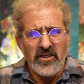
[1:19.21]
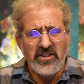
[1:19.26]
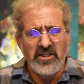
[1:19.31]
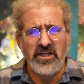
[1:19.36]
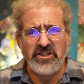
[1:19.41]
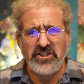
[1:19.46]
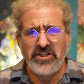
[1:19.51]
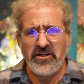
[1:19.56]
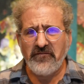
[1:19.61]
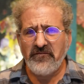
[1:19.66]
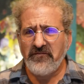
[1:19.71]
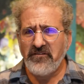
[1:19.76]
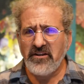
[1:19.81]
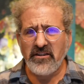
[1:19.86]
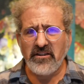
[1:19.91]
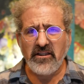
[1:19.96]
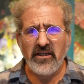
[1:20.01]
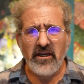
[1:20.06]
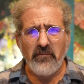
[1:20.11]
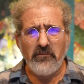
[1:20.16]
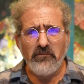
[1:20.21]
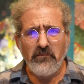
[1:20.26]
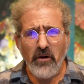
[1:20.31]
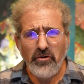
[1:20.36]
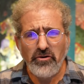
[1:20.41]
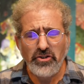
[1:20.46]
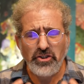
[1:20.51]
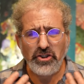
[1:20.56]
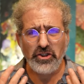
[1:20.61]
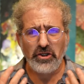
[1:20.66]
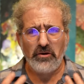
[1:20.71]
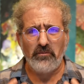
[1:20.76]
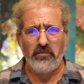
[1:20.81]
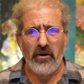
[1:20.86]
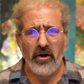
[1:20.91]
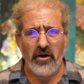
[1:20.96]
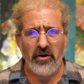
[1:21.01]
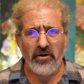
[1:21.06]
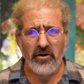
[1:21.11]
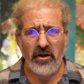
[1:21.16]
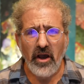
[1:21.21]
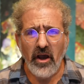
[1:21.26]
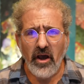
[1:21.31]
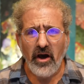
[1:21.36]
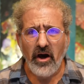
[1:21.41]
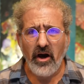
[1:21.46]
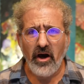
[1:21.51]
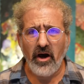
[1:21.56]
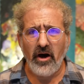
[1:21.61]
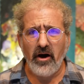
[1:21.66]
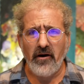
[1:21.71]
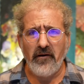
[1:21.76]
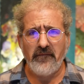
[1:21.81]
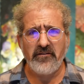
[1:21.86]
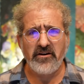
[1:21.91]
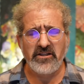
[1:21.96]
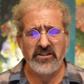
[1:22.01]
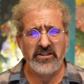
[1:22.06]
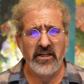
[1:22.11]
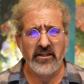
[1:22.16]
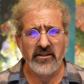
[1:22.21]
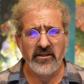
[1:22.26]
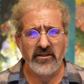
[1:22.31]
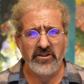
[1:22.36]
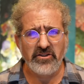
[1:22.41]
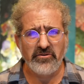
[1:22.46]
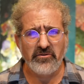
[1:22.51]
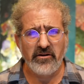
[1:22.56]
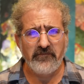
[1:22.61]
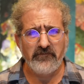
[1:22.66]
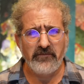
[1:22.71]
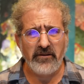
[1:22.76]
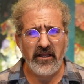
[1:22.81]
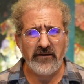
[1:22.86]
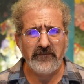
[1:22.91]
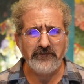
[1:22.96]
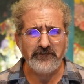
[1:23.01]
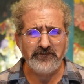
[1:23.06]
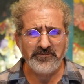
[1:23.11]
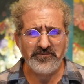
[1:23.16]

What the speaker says: touchy-feeling emotional part of selling a screenplay.